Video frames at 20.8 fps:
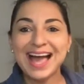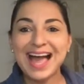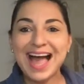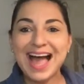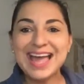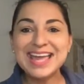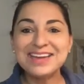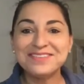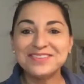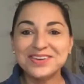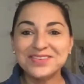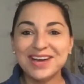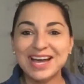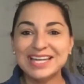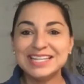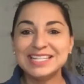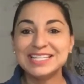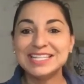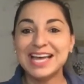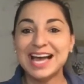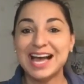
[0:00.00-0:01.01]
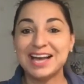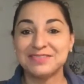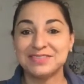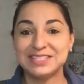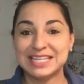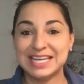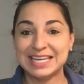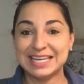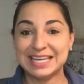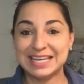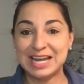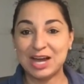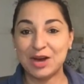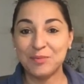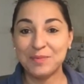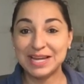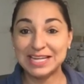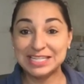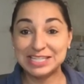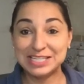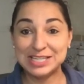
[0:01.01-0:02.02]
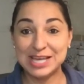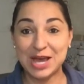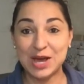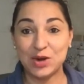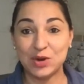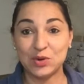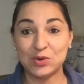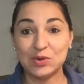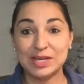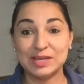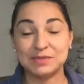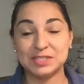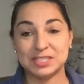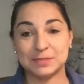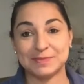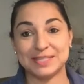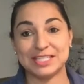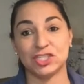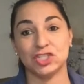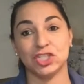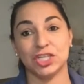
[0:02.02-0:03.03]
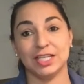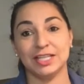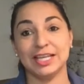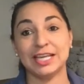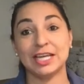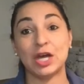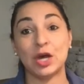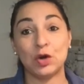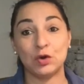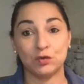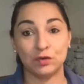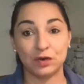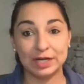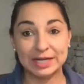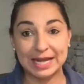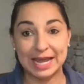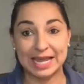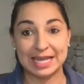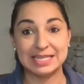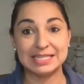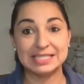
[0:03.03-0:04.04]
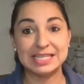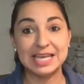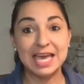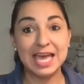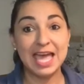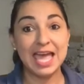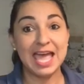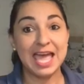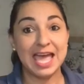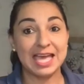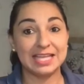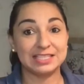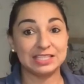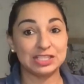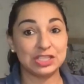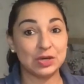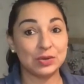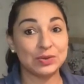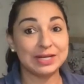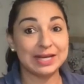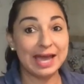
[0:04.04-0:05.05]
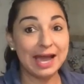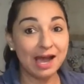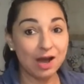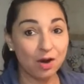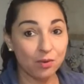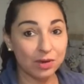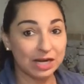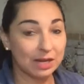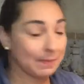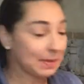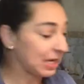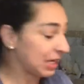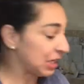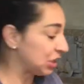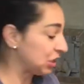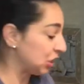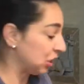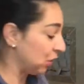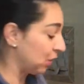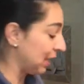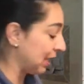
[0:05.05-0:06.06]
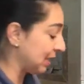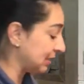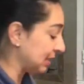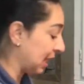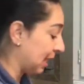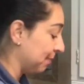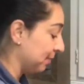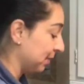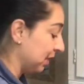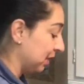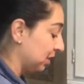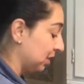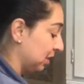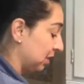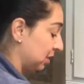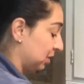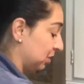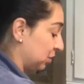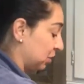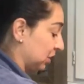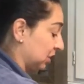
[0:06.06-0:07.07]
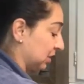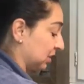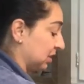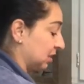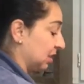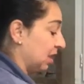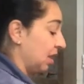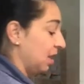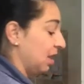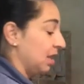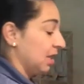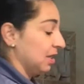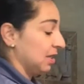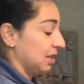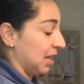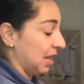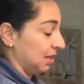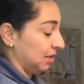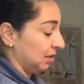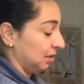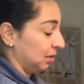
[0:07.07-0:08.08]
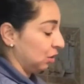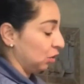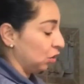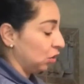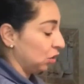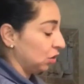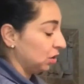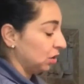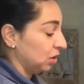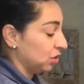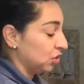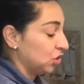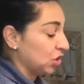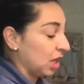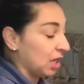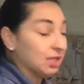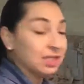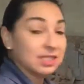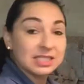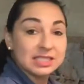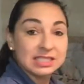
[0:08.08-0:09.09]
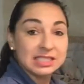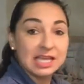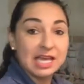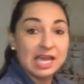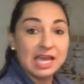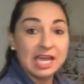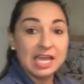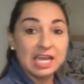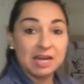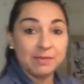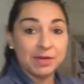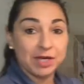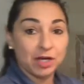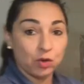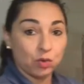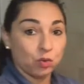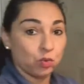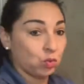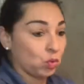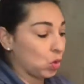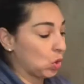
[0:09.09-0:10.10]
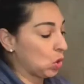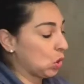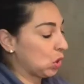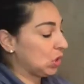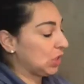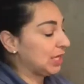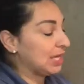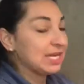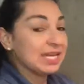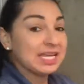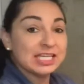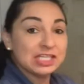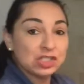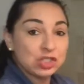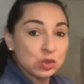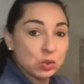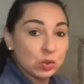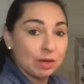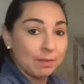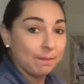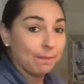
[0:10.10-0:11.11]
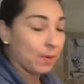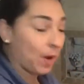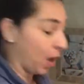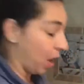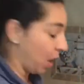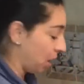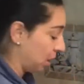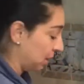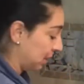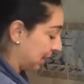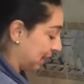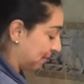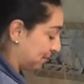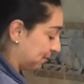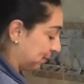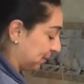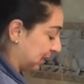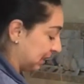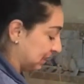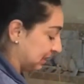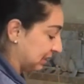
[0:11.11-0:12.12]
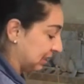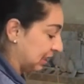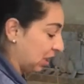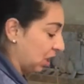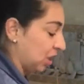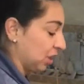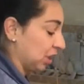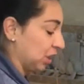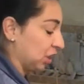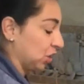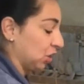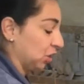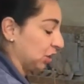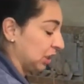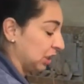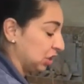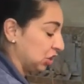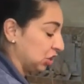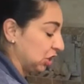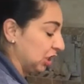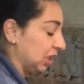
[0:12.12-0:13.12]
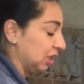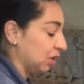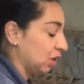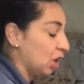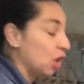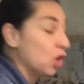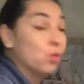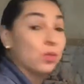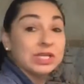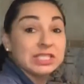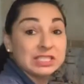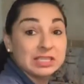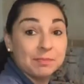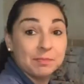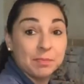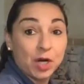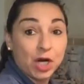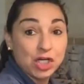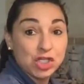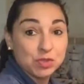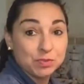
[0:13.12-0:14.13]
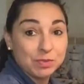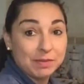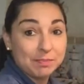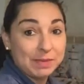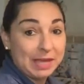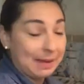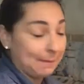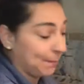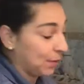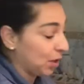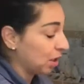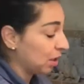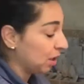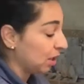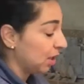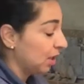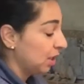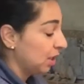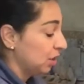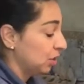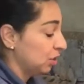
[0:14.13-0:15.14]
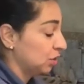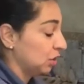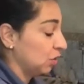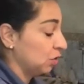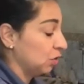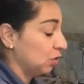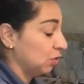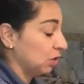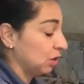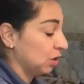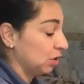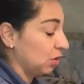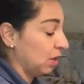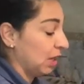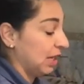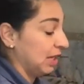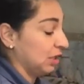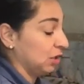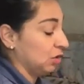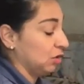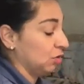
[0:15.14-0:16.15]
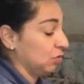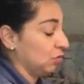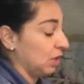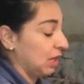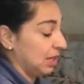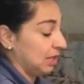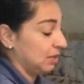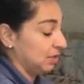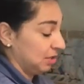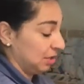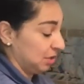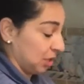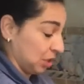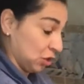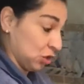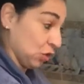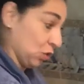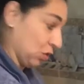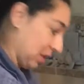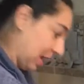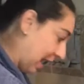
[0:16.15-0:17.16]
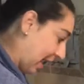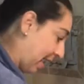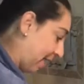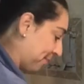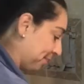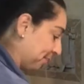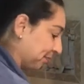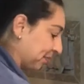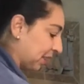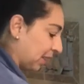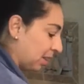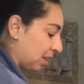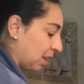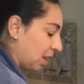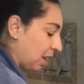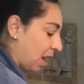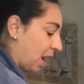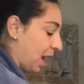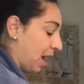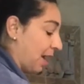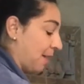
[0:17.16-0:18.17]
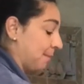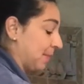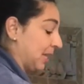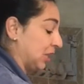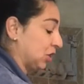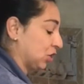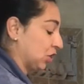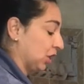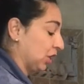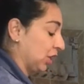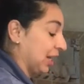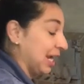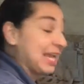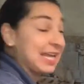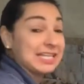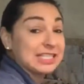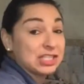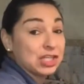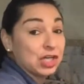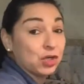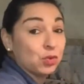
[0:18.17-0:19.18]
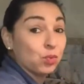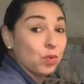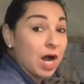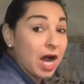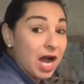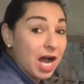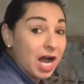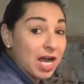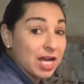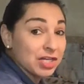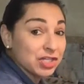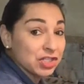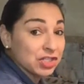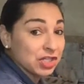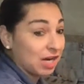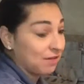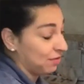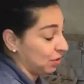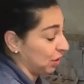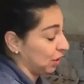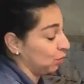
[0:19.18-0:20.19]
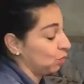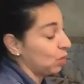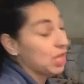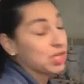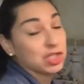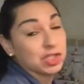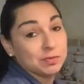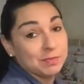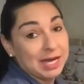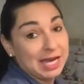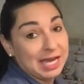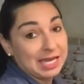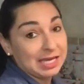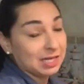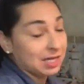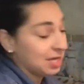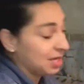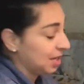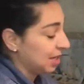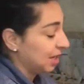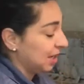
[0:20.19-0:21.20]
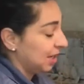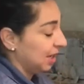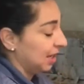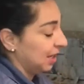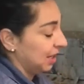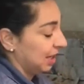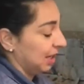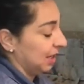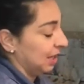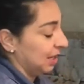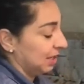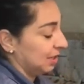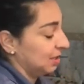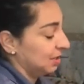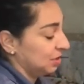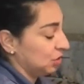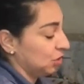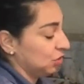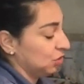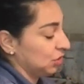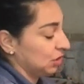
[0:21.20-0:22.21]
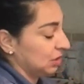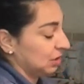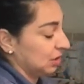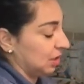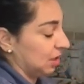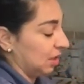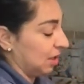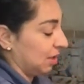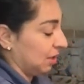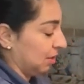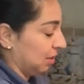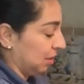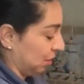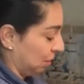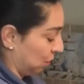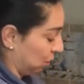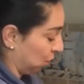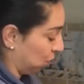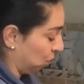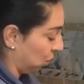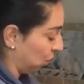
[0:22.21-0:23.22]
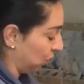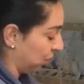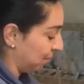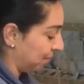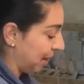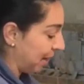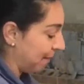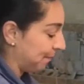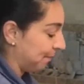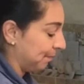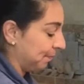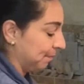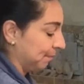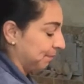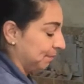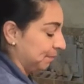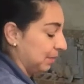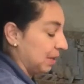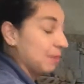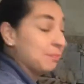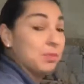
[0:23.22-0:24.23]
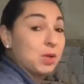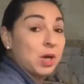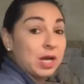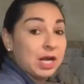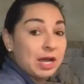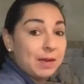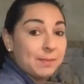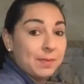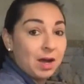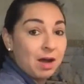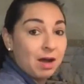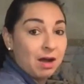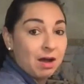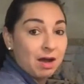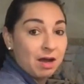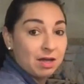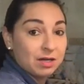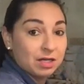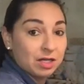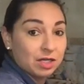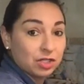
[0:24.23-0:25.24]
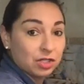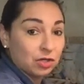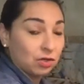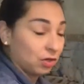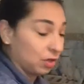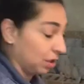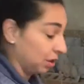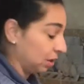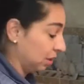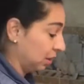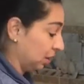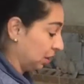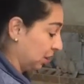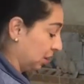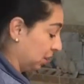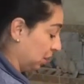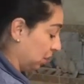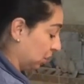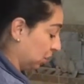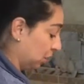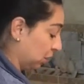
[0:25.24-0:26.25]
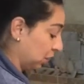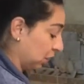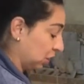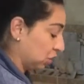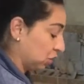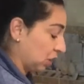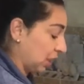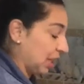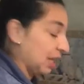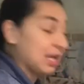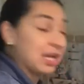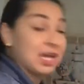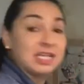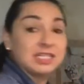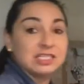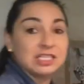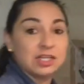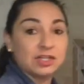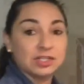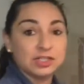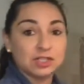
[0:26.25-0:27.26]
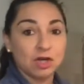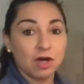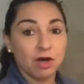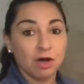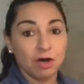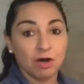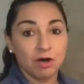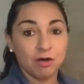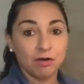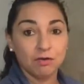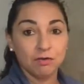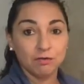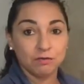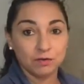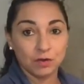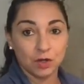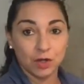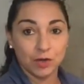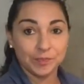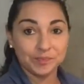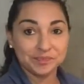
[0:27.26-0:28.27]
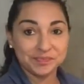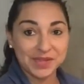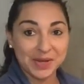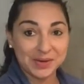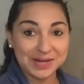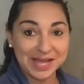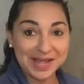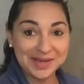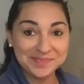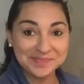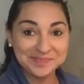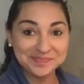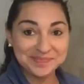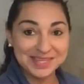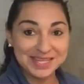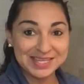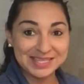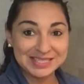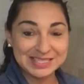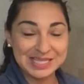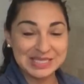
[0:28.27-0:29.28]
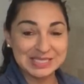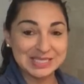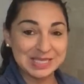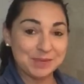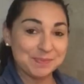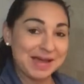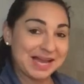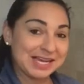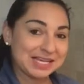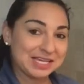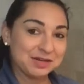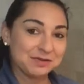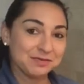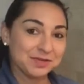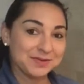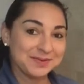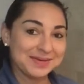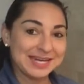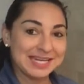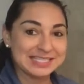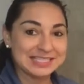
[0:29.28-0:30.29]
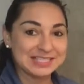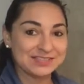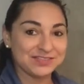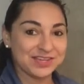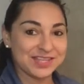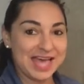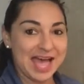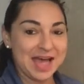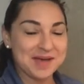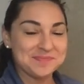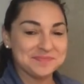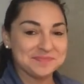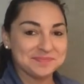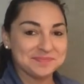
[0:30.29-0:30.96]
Hi everyone, I've taken out my dough. It's been chilling overnight. And so now what I'm going to do is I'm going to just get little chunks and I'm going to roll it into a ball and place it on a cookie sheet with some parchment paper. So you can go ahead and do that. Make sure your hands are washed. I've already washed mine. And you're just going to roll them up and put them on your cookie tray until it's all full. Okay? So I'll see you back in a few minutes for that.